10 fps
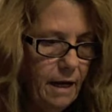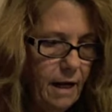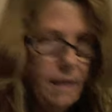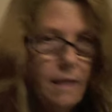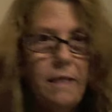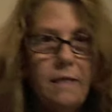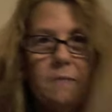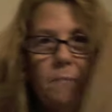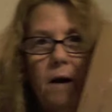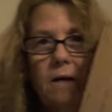I got this
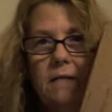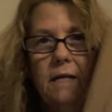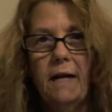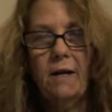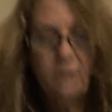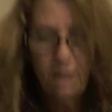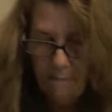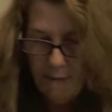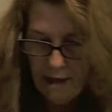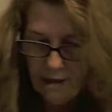box. And I couldn't
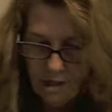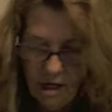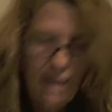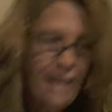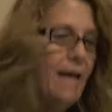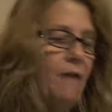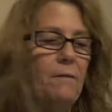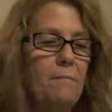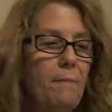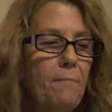imagine, I can't
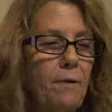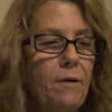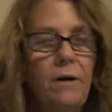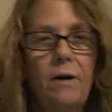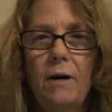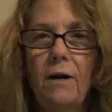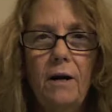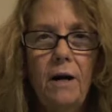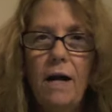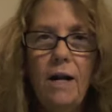remember.
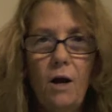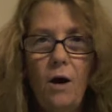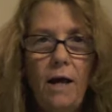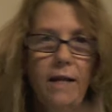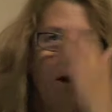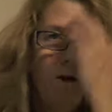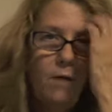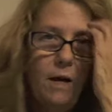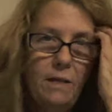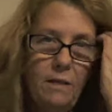I know, I know,
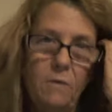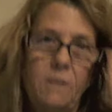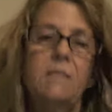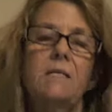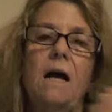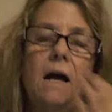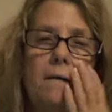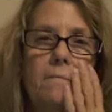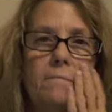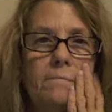I, it was,
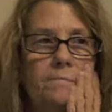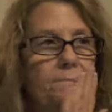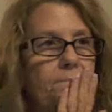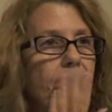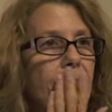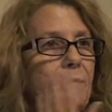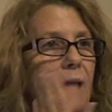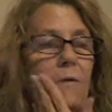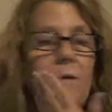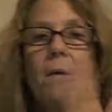um,
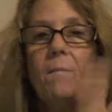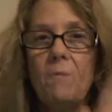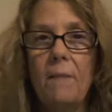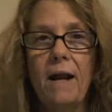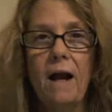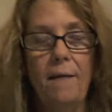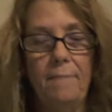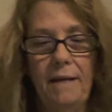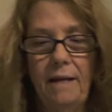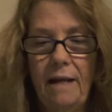I remember my
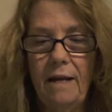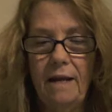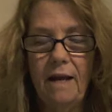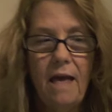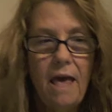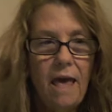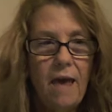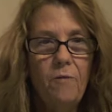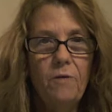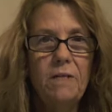comment, and
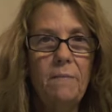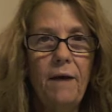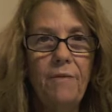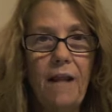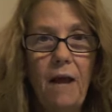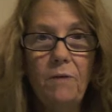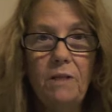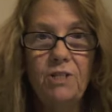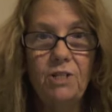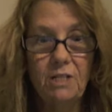it was about that I
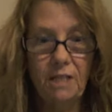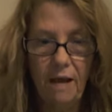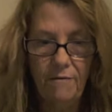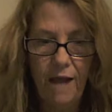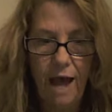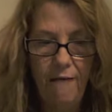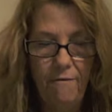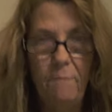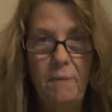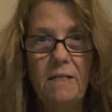would just love to have
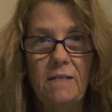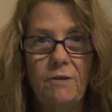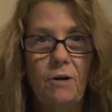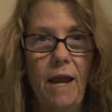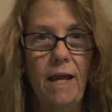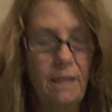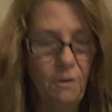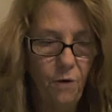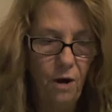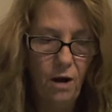a piece of her
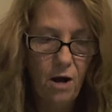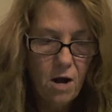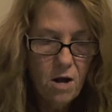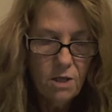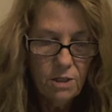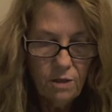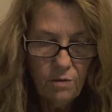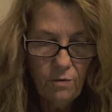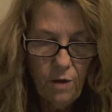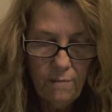handiwork.
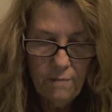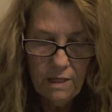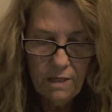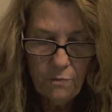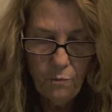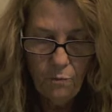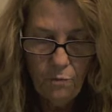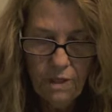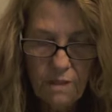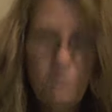So um, this
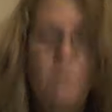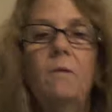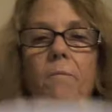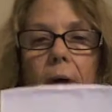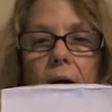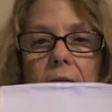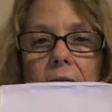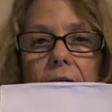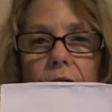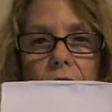this box
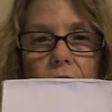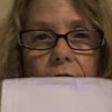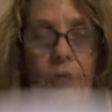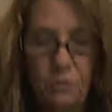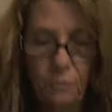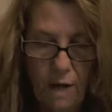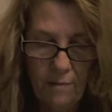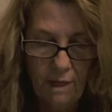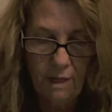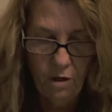here is the first one I'm
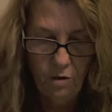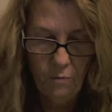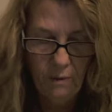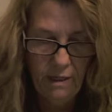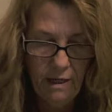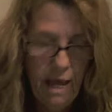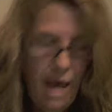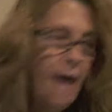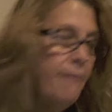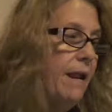going to open,
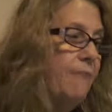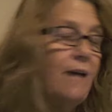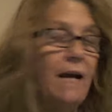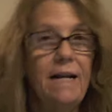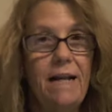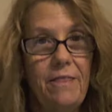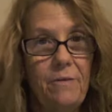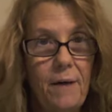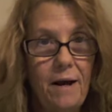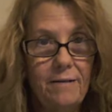and then I've got another
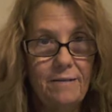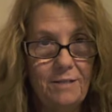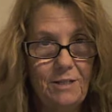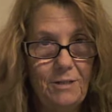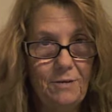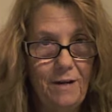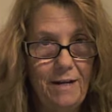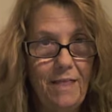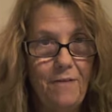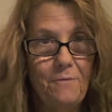box too,
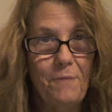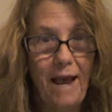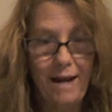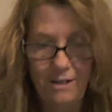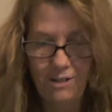another package.